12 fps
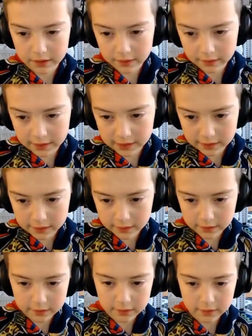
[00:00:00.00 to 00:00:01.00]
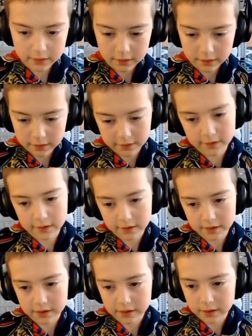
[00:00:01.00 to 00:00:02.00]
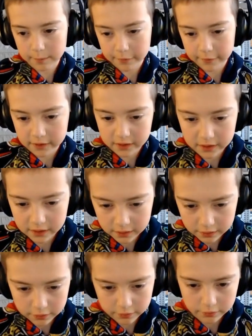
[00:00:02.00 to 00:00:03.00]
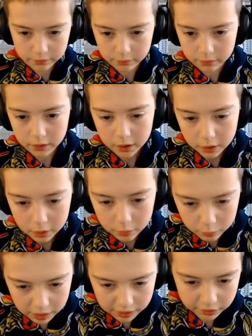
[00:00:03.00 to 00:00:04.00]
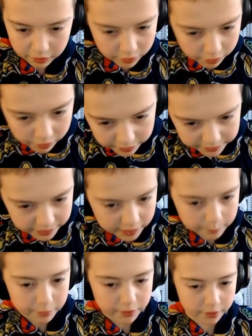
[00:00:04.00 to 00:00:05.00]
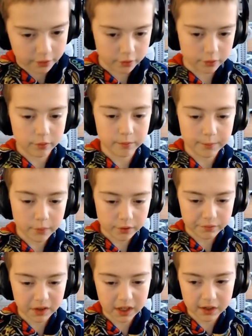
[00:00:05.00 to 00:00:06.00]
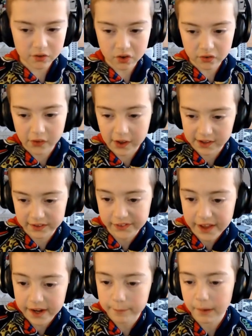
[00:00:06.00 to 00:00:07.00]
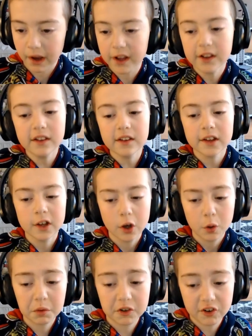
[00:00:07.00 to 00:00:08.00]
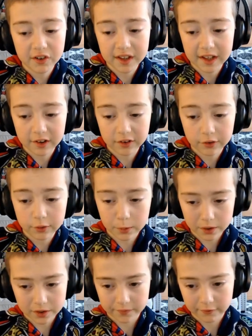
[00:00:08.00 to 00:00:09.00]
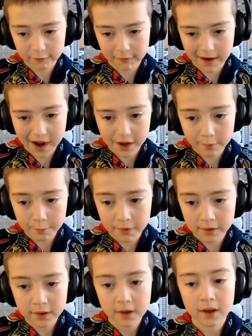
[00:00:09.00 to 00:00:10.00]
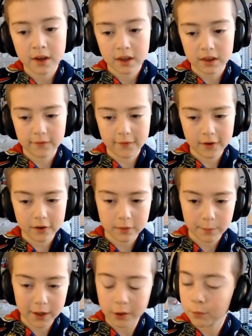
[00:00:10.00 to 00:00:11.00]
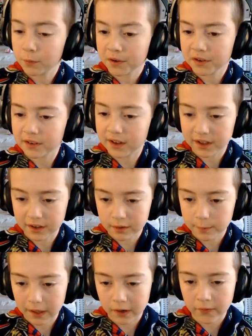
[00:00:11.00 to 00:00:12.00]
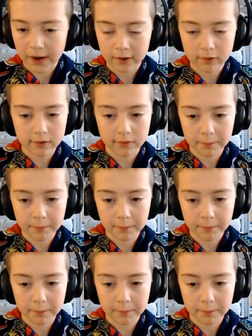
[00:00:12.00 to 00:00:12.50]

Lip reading: let's start upgrading to watch your step. So, more range, unlock a landmines, which is a sort of trap. The first spike works like a spike factory from